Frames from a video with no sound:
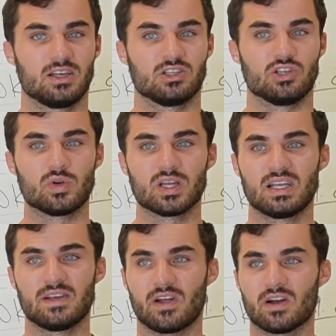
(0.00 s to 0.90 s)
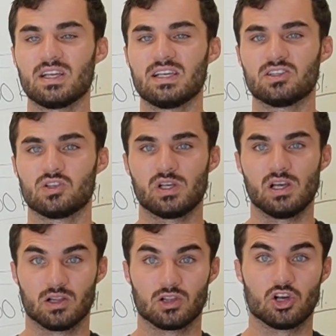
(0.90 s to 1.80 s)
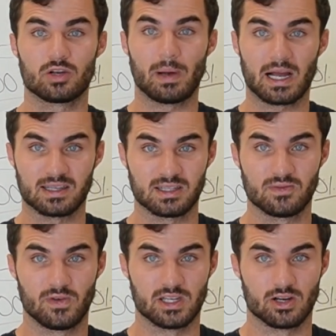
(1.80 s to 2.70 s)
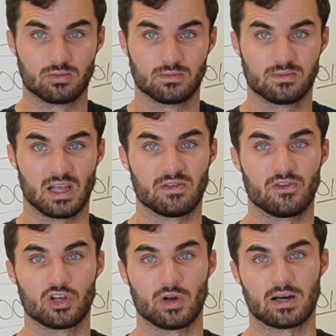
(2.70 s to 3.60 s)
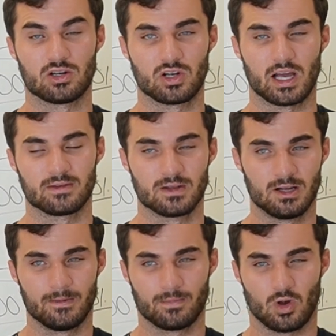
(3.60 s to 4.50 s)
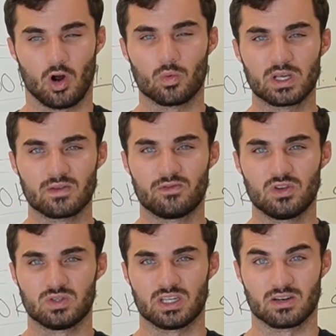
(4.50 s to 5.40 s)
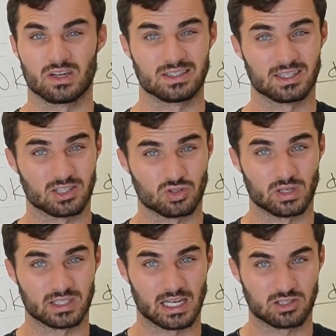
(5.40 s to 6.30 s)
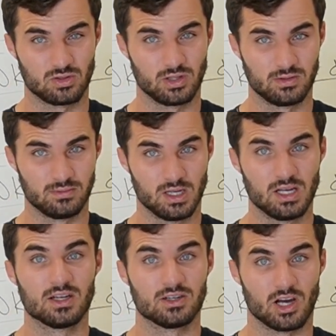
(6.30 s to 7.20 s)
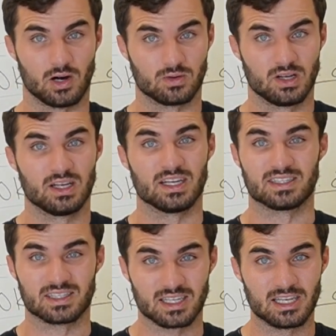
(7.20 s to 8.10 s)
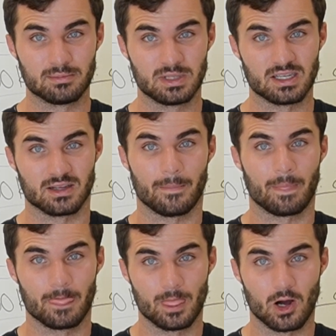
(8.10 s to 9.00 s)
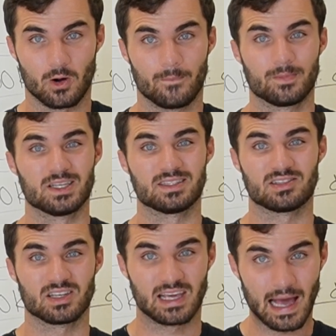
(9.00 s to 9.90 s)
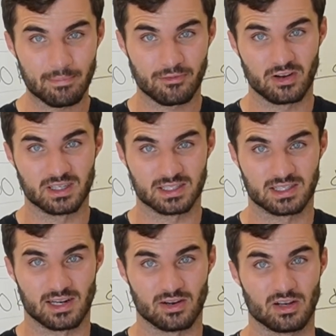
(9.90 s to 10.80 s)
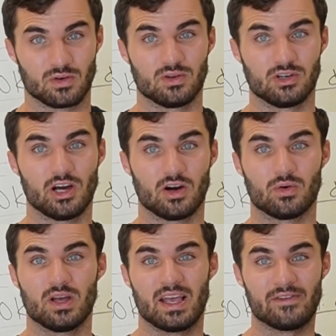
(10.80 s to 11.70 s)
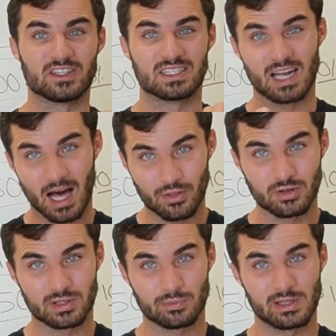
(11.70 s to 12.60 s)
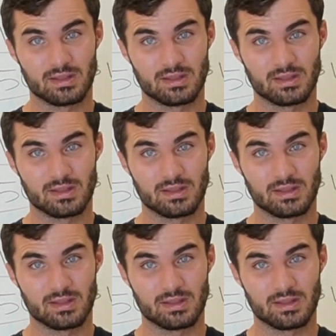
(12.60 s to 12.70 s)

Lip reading: you can very easily look back at this video and figure out, okay, are we confused here? Is this a transactional loan? No. Is this EMD? No. Is this a gap funding scenario? No. If it's not those three